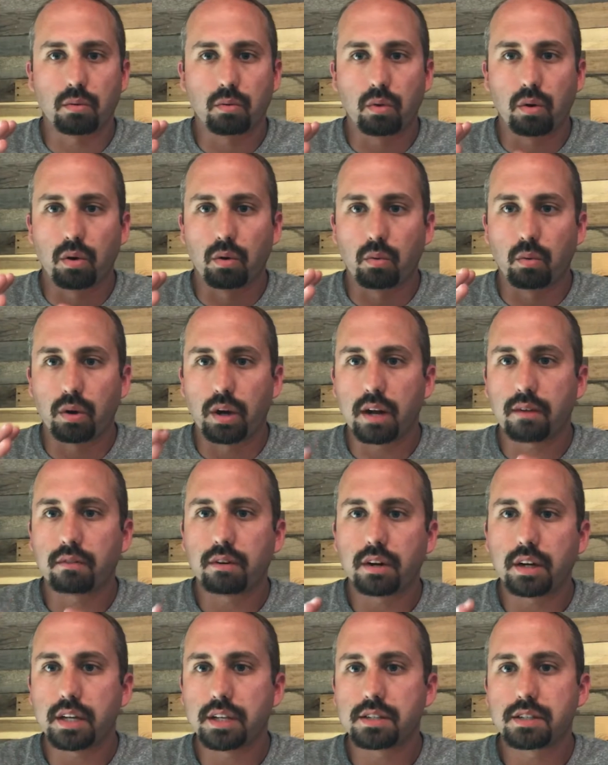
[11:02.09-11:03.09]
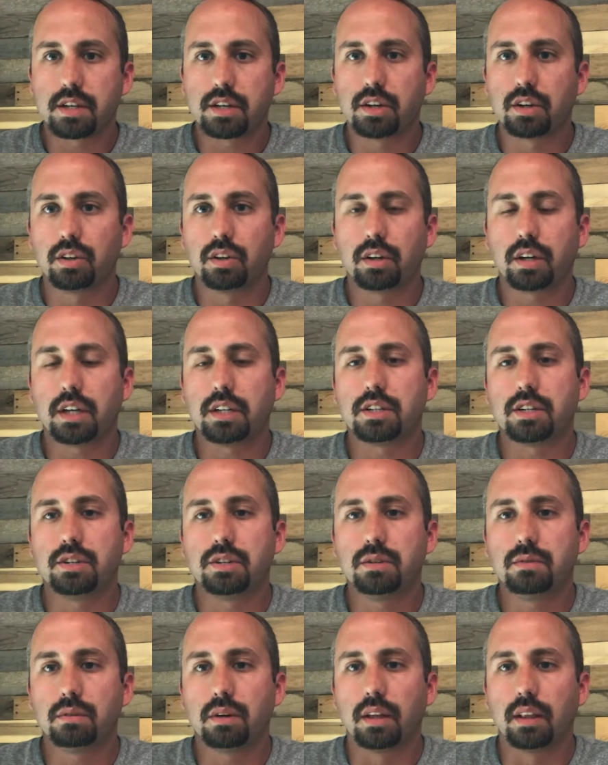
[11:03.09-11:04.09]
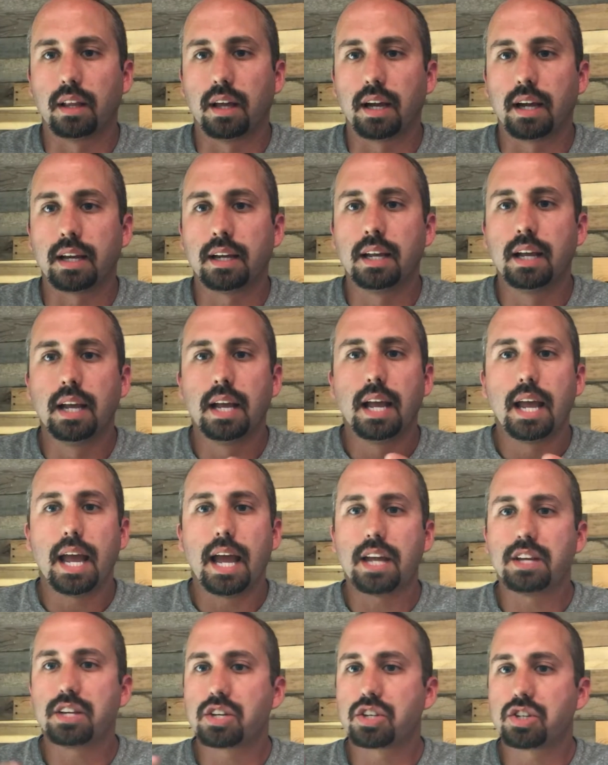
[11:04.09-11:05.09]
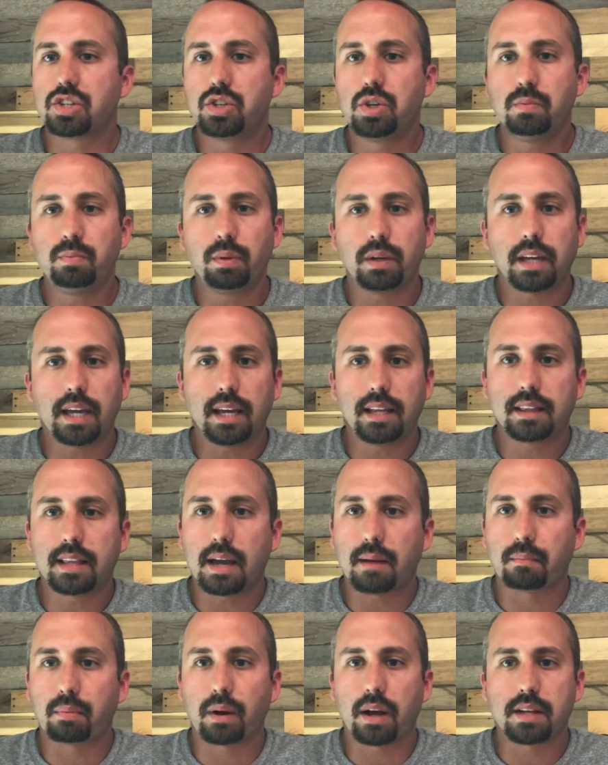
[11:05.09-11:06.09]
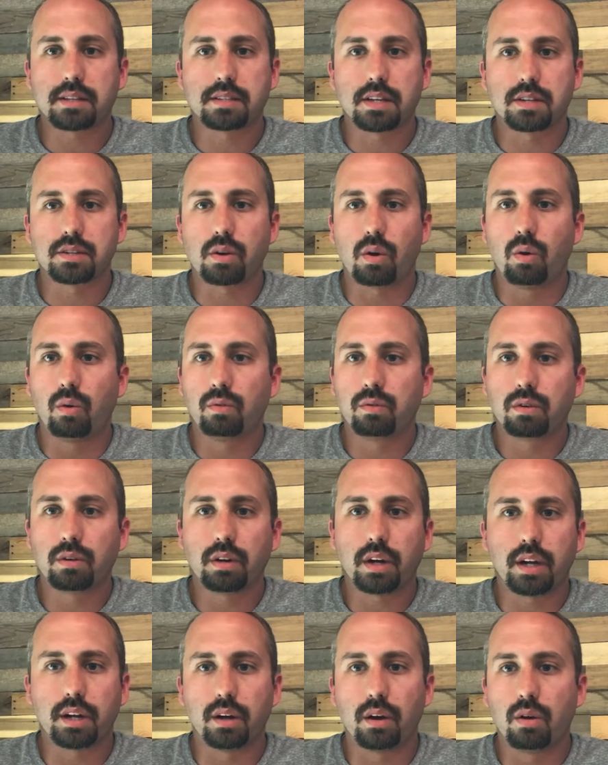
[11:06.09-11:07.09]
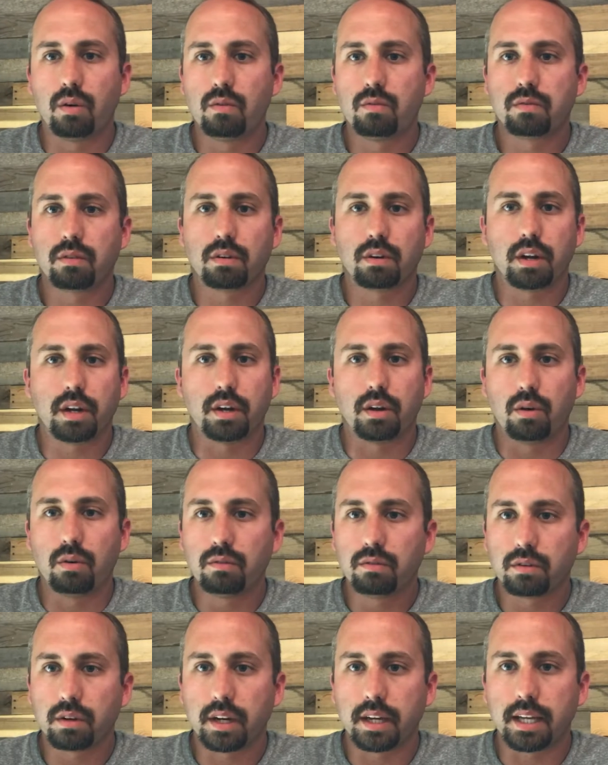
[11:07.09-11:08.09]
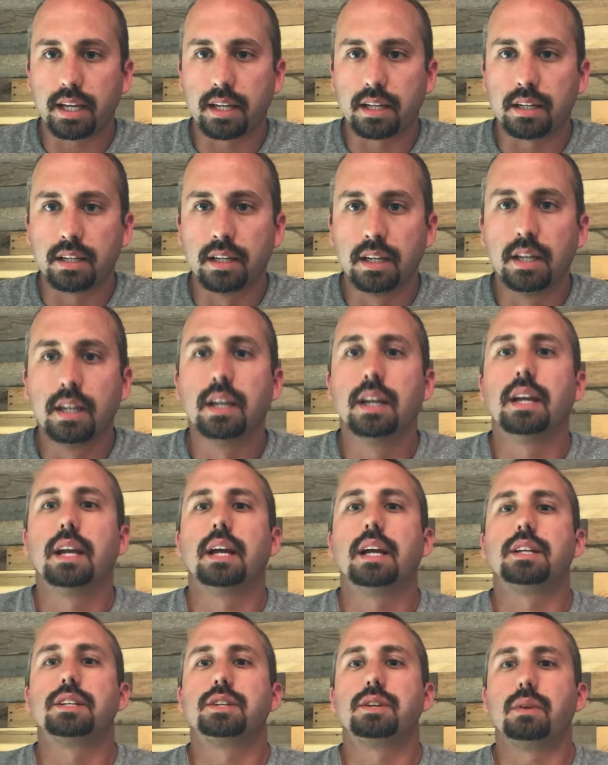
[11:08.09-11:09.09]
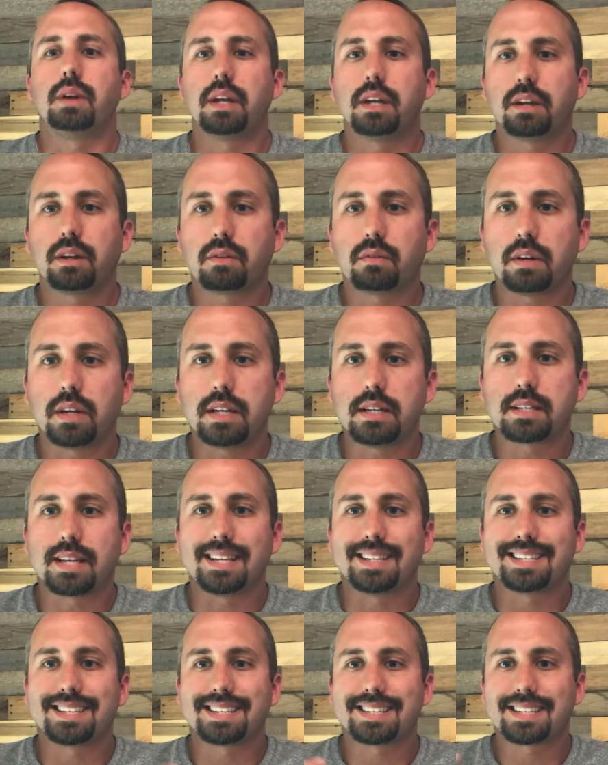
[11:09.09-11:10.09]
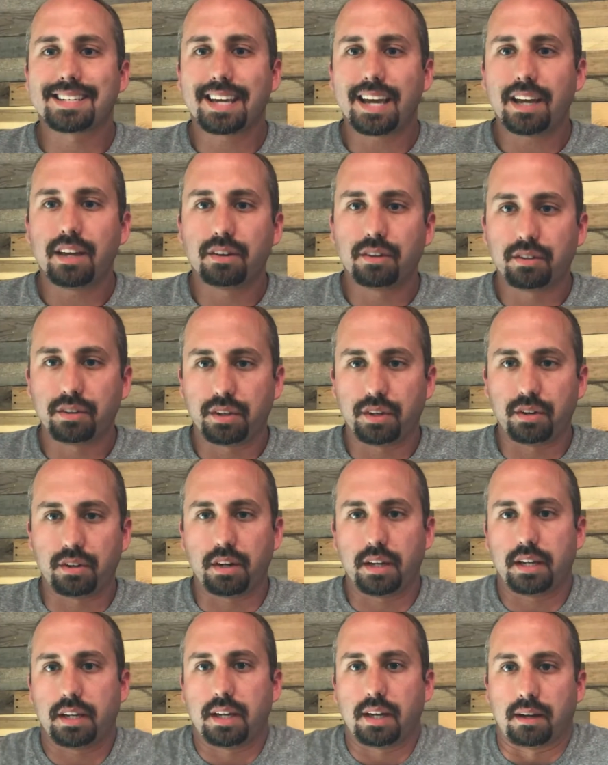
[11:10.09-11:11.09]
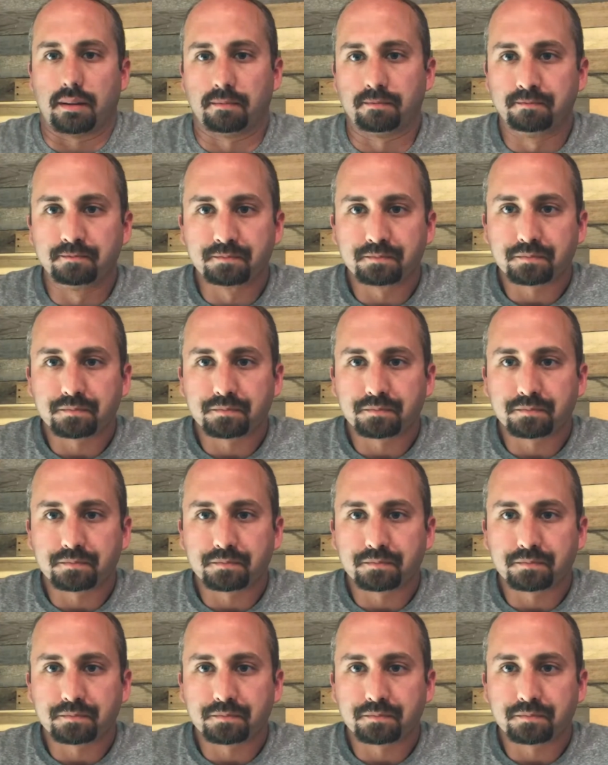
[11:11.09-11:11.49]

or whatever it is that you're looking to do online, and just duplicate that process over and over and over again to increase and scale your income.